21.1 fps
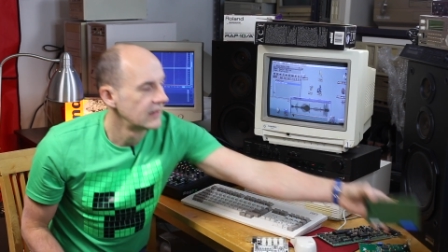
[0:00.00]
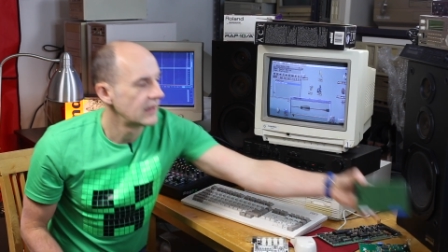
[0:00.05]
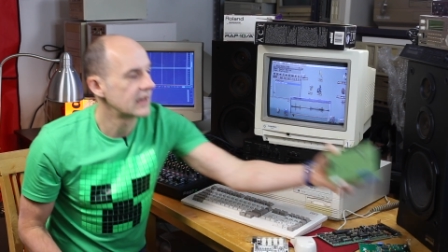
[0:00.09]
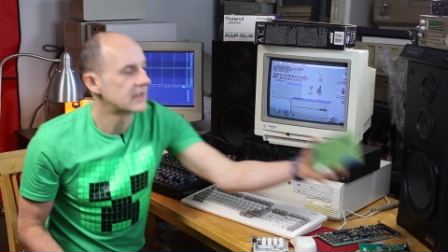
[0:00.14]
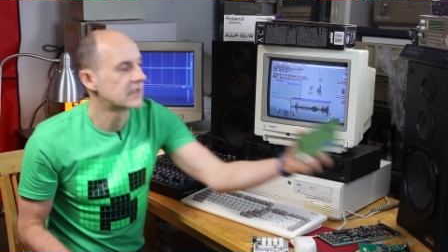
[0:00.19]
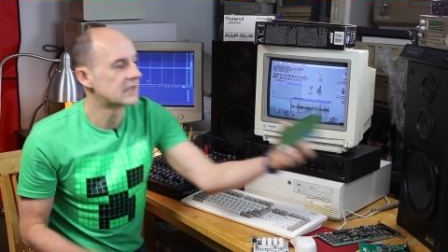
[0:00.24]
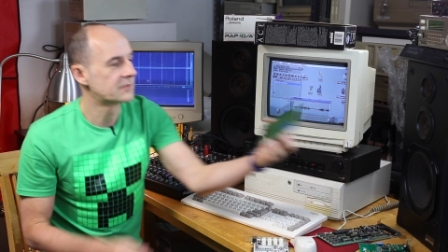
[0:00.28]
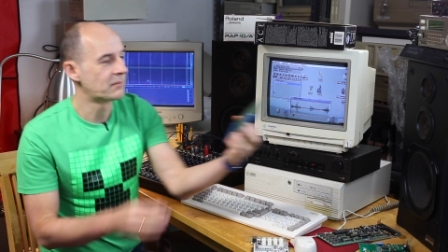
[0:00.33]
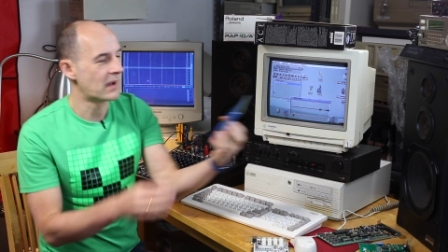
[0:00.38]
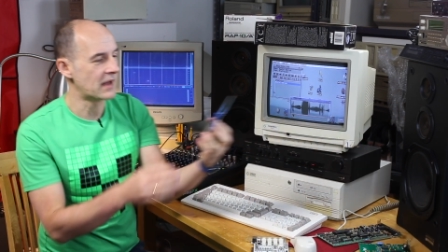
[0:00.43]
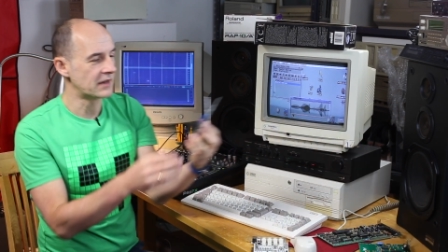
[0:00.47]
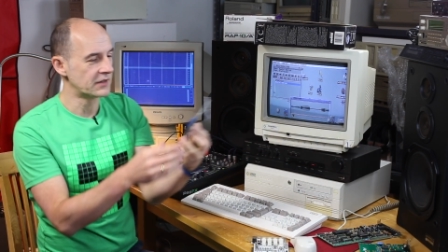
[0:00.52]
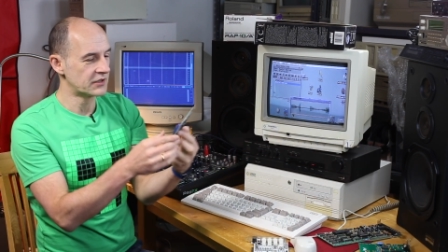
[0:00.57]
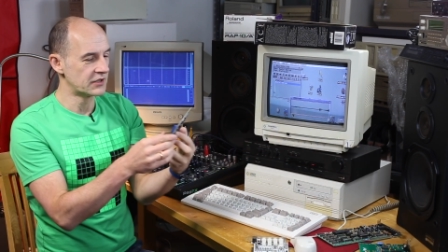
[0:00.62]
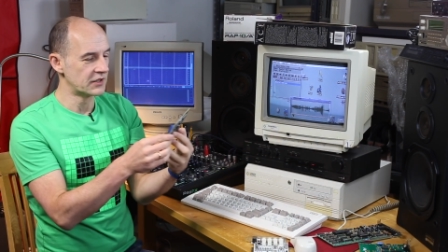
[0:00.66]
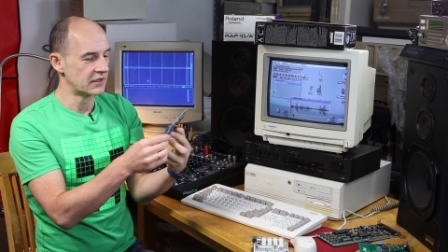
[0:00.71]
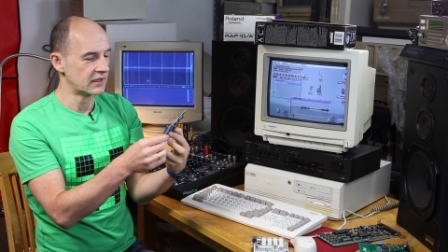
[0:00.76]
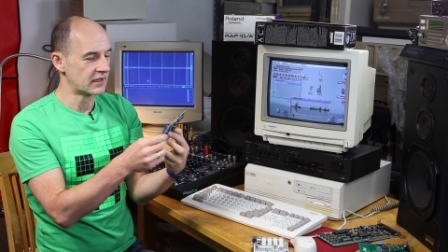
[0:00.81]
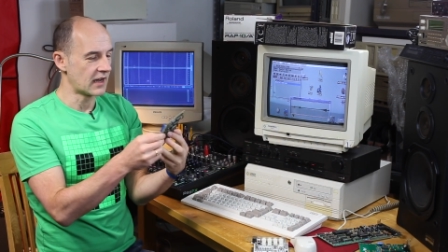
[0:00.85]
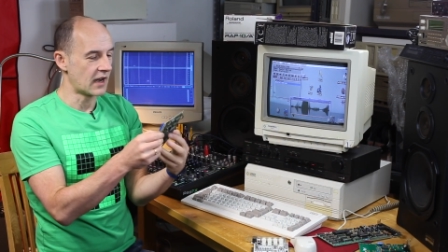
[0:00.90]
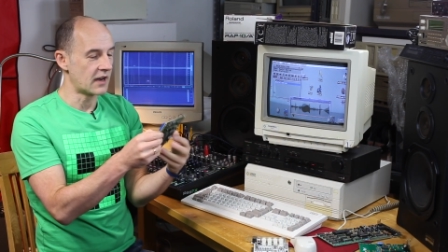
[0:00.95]

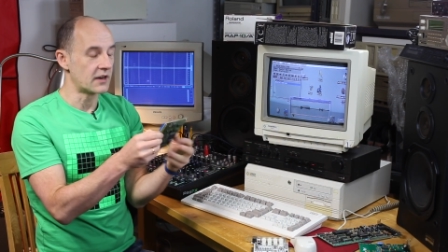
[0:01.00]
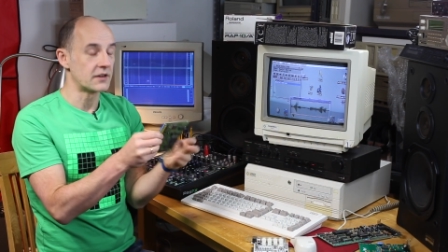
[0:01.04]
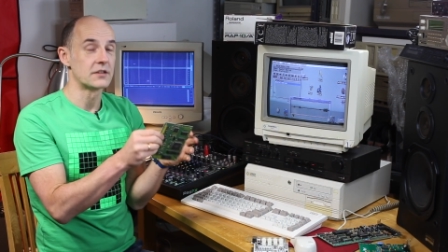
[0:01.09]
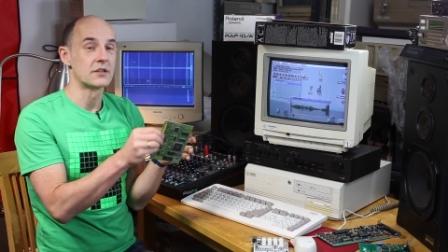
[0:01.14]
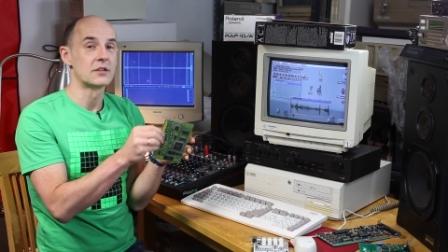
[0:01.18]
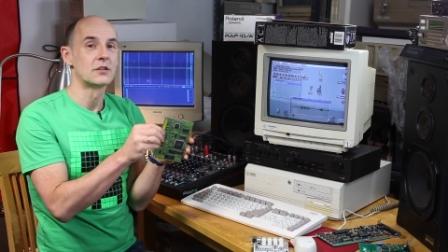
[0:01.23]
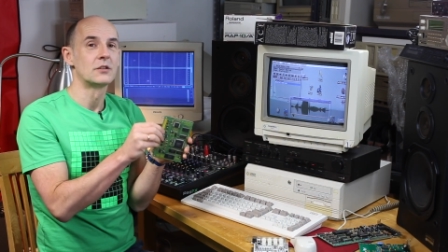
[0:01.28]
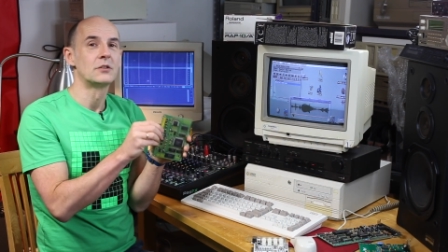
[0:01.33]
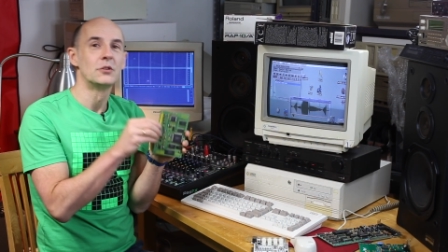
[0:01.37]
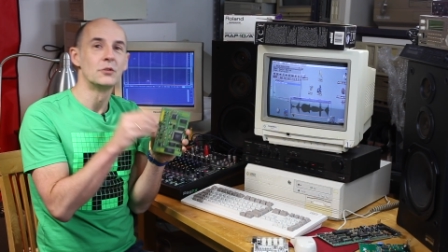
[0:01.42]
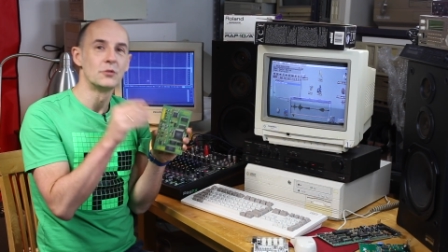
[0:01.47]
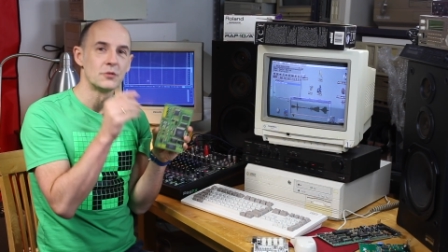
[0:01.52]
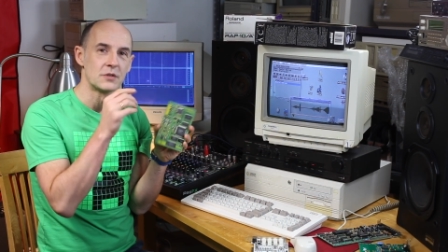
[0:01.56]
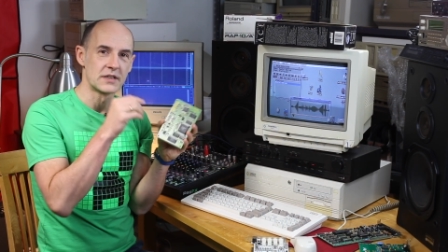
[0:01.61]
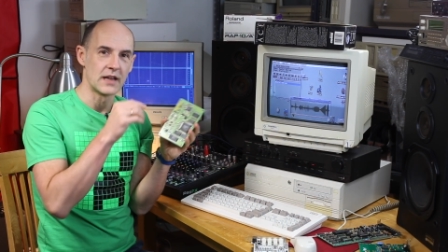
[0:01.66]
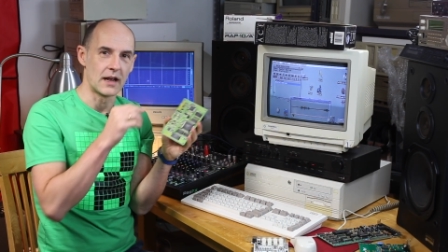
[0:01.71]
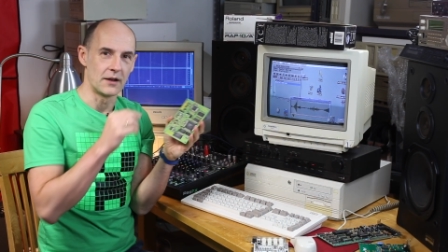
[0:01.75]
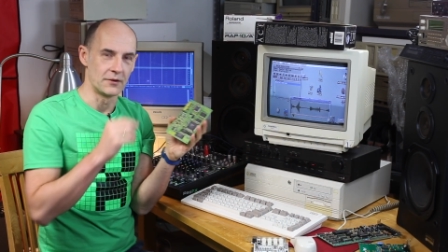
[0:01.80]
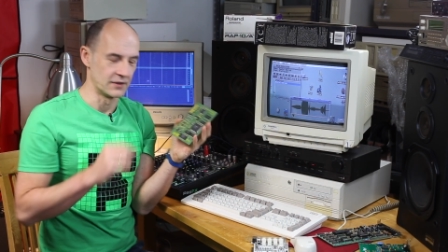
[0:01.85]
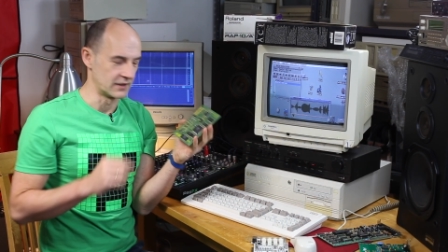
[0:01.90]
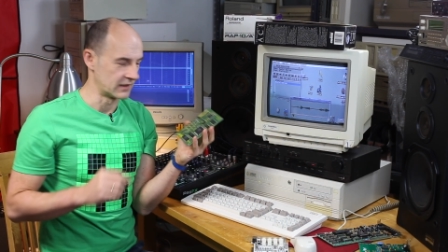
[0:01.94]
expansion cards to
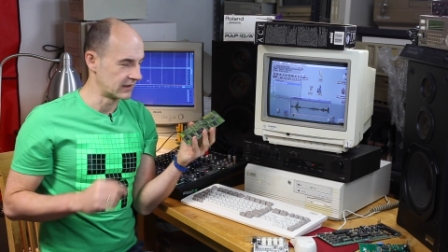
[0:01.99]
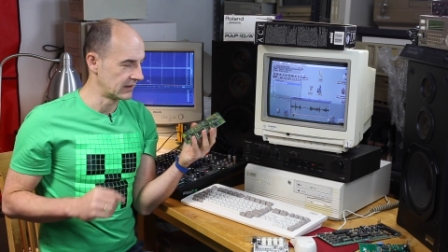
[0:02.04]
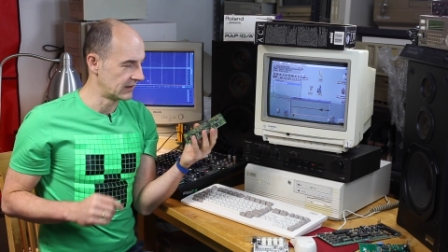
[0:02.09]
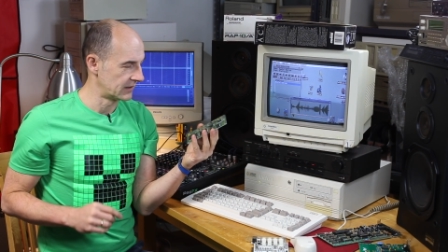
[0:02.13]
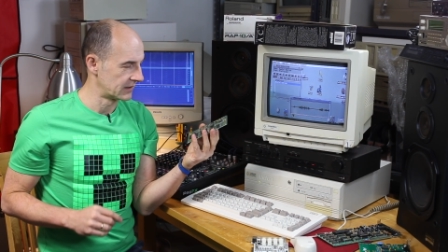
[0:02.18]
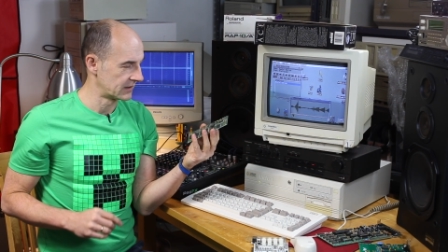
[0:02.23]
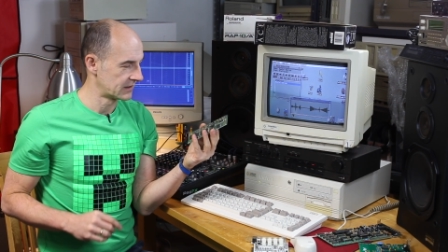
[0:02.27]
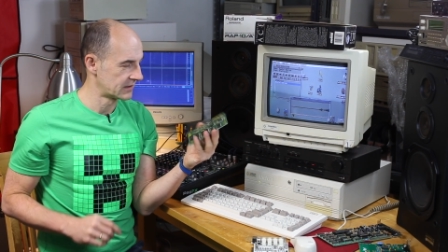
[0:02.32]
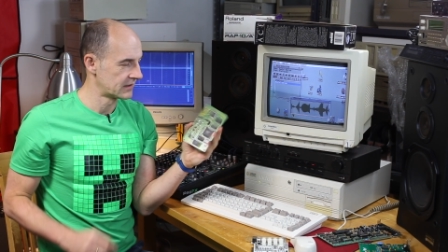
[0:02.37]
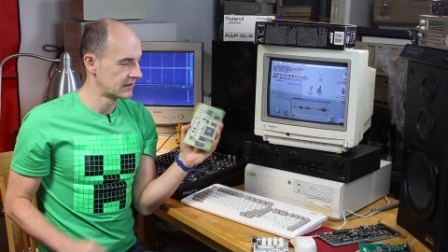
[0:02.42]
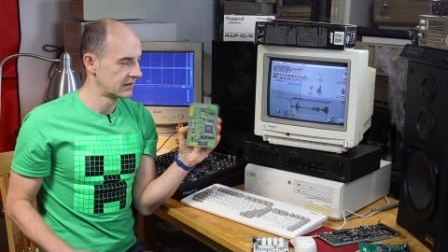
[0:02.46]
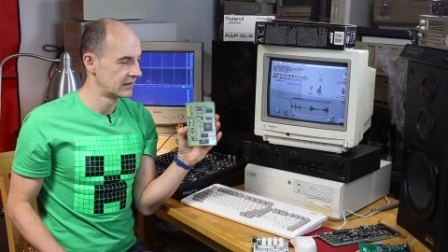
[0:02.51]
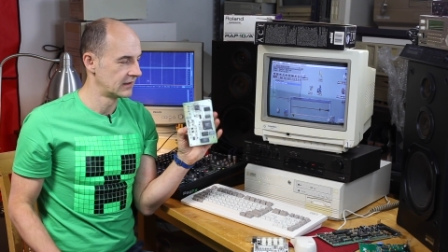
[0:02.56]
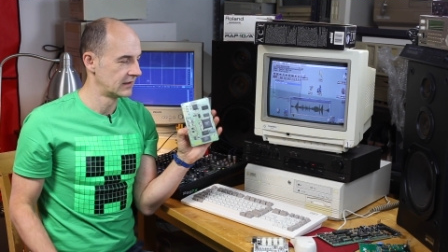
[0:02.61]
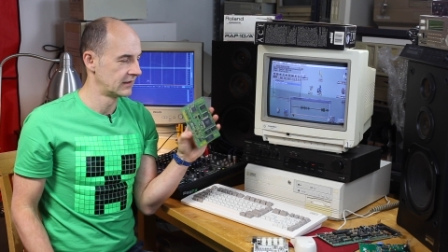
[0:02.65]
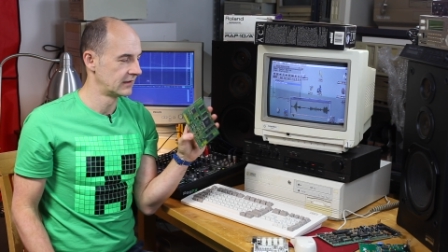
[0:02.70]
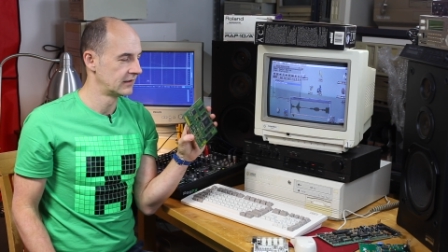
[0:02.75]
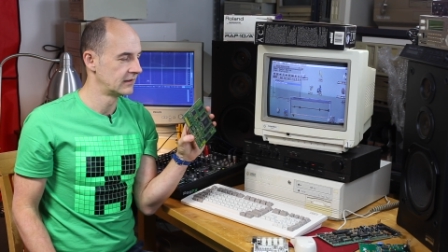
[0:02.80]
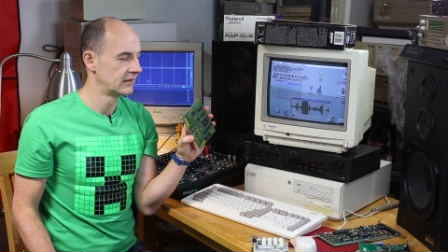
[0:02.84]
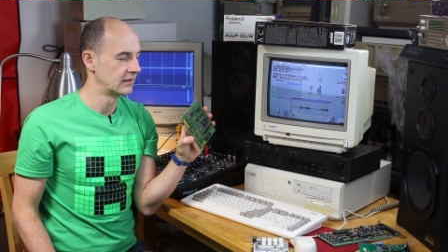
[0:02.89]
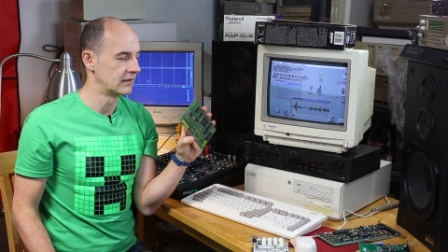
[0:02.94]
sound cards,
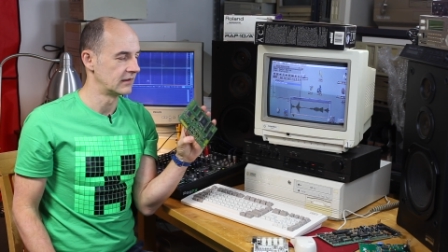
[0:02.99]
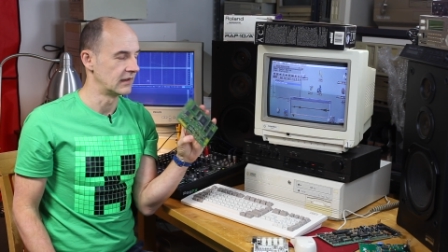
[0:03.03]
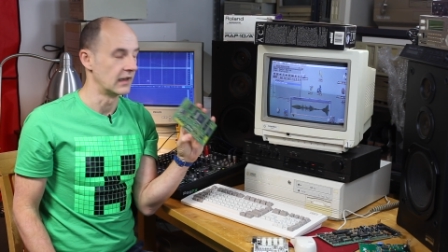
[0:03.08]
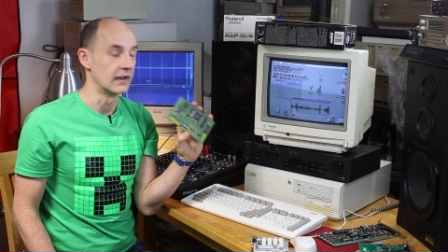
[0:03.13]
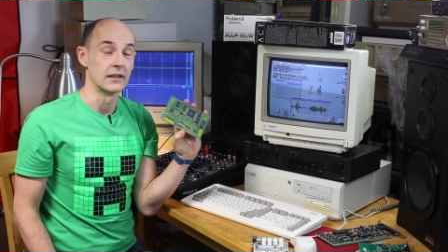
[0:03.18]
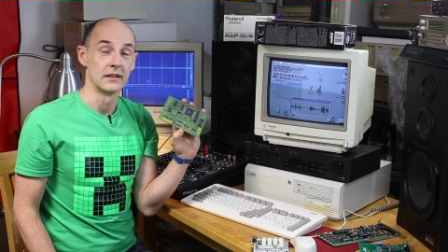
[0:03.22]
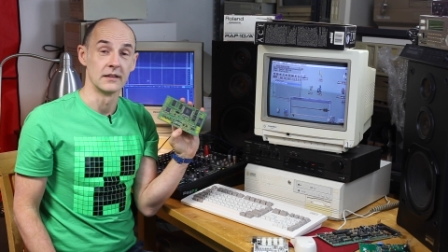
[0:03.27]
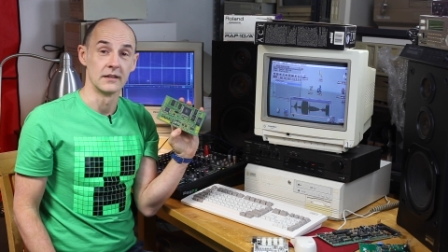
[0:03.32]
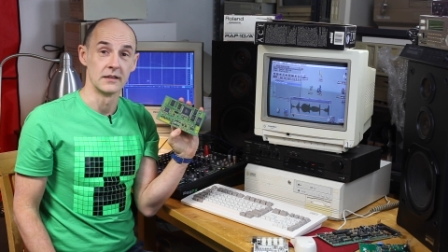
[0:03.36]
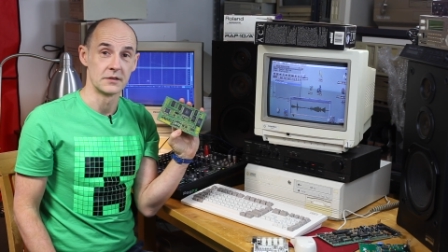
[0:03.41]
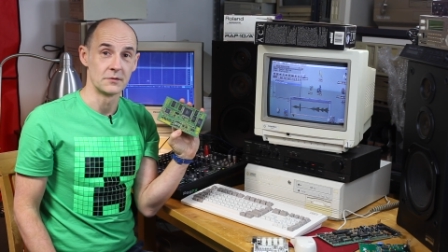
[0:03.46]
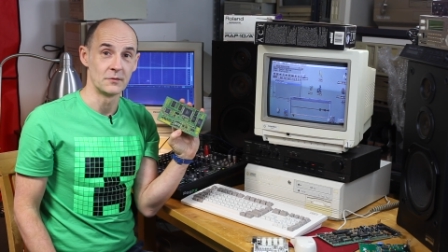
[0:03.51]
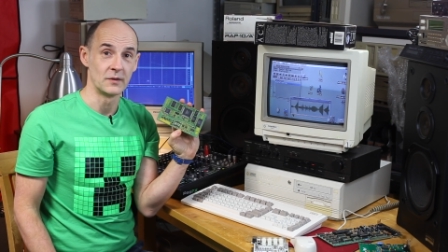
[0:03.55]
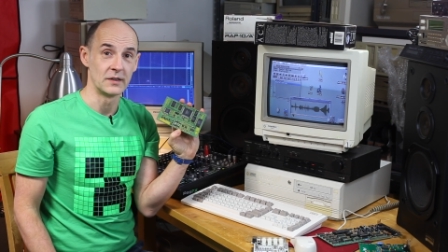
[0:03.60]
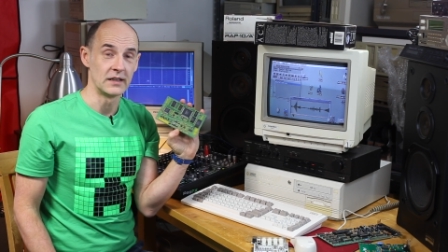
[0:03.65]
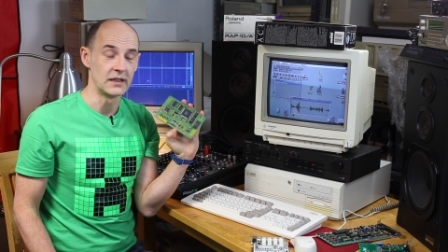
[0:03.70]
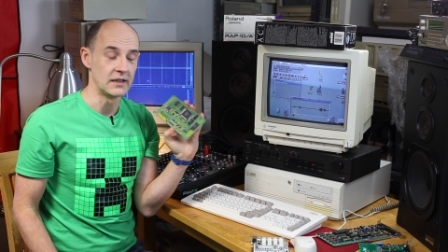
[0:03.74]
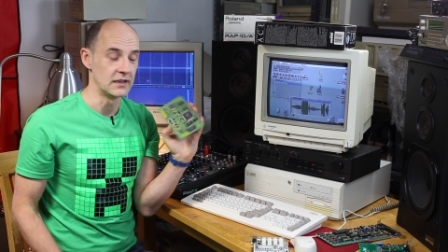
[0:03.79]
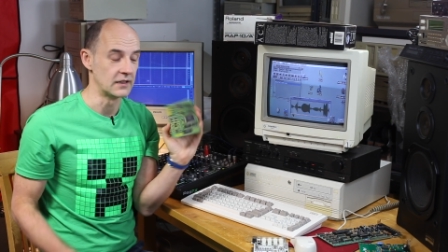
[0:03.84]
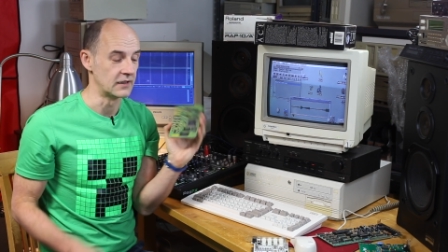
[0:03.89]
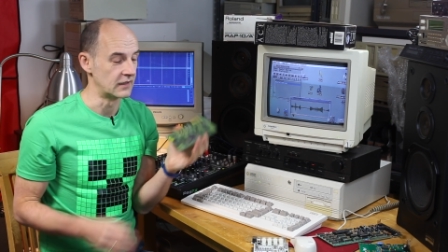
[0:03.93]
like this
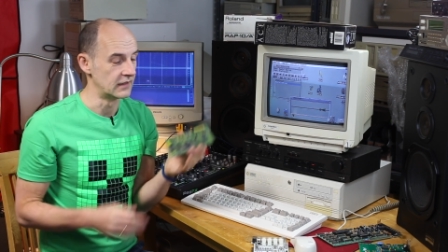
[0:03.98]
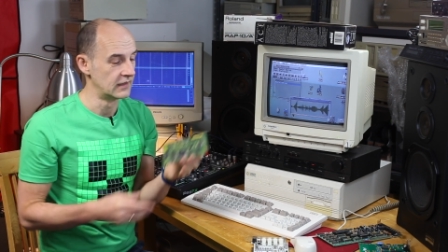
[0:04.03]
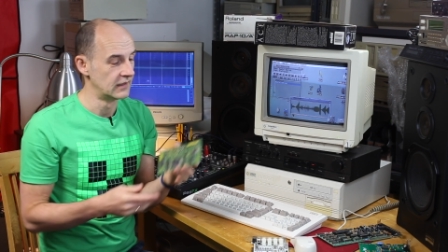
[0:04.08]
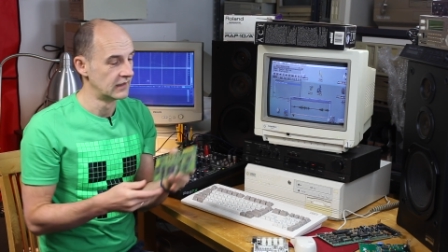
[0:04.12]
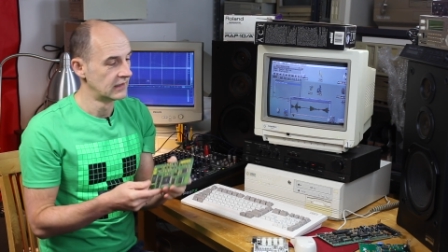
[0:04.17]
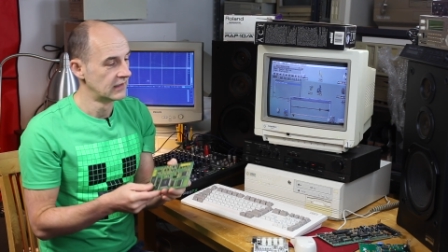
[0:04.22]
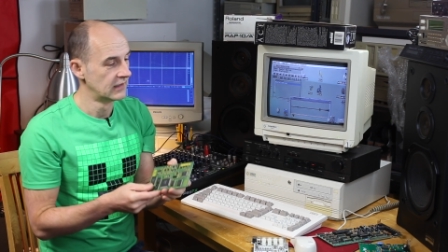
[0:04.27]
one here.